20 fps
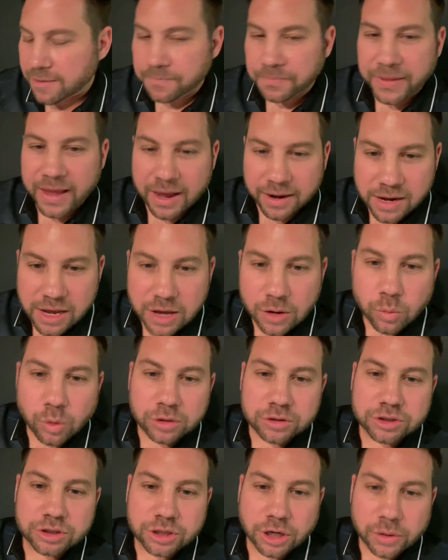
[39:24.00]
and he will
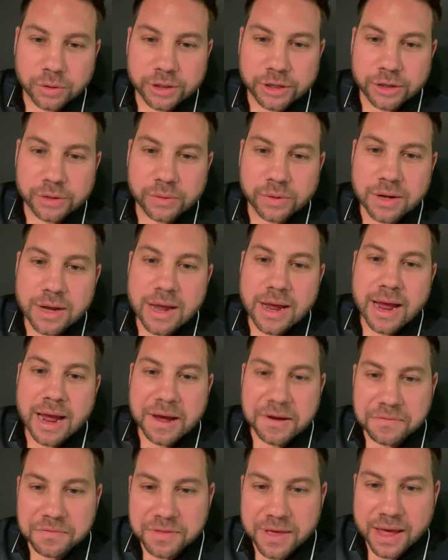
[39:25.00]
show you.
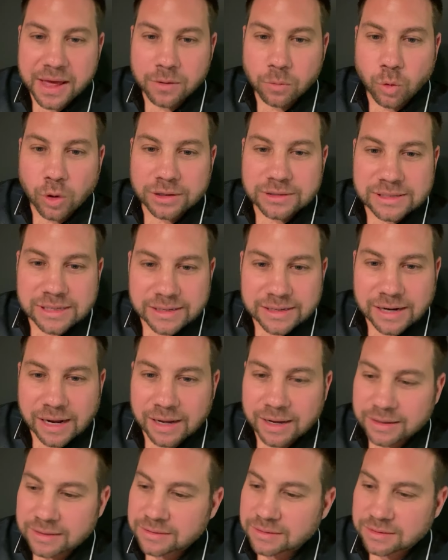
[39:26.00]
And then once he
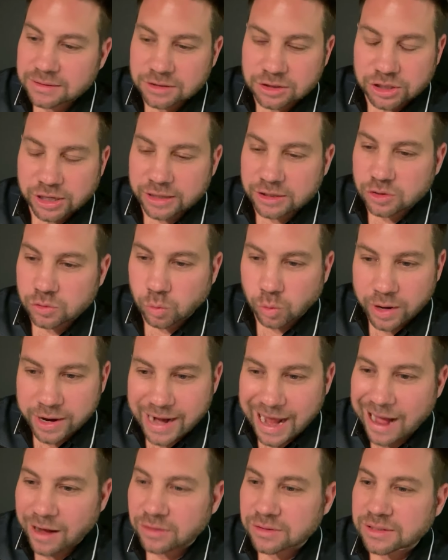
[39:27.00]
does, just
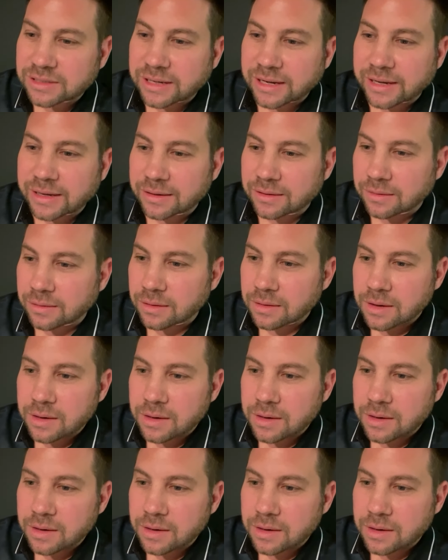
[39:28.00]
renounce it.